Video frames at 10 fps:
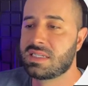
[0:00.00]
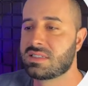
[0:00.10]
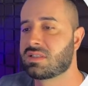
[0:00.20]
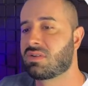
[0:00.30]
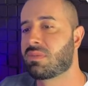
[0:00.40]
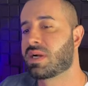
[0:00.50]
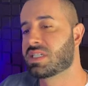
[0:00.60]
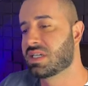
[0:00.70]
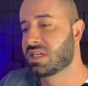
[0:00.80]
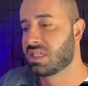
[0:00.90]
So in the
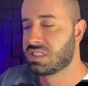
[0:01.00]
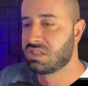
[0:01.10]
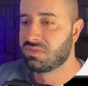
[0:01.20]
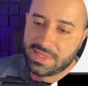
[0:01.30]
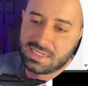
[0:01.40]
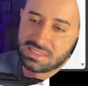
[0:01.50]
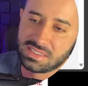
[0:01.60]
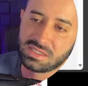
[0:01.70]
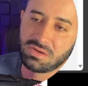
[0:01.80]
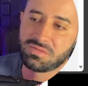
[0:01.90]
creative section,
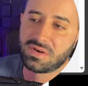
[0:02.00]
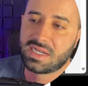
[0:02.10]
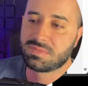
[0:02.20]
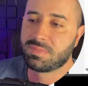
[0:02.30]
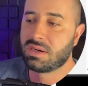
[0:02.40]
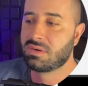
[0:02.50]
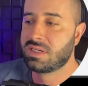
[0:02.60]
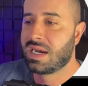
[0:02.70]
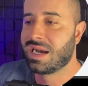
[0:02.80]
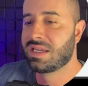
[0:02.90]
this is how I look
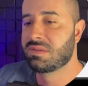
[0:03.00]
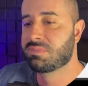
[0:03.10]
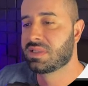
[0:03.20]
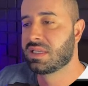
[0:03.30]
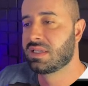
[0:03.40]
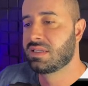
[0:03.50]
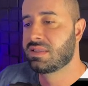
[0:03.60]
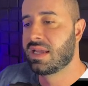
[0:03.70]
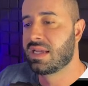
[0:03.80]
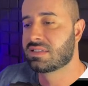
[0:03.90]
and get creative
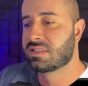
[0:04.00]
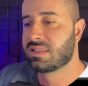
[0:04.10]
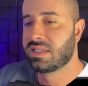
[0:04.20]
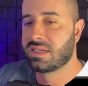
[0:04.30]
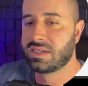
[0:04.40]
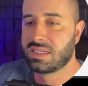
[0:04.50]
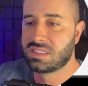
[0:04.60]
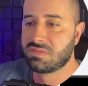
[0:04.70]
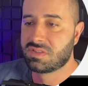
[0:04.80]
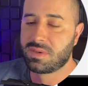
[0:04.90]
ideas to send
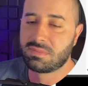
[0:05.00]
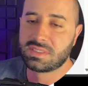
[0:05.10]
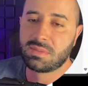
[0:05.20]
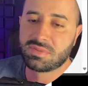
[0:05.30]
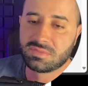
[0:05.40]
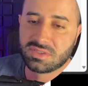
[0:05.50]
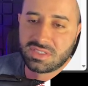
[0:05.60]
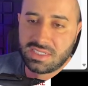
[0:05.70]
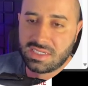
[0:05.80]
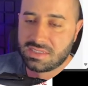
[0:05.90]
to my clients.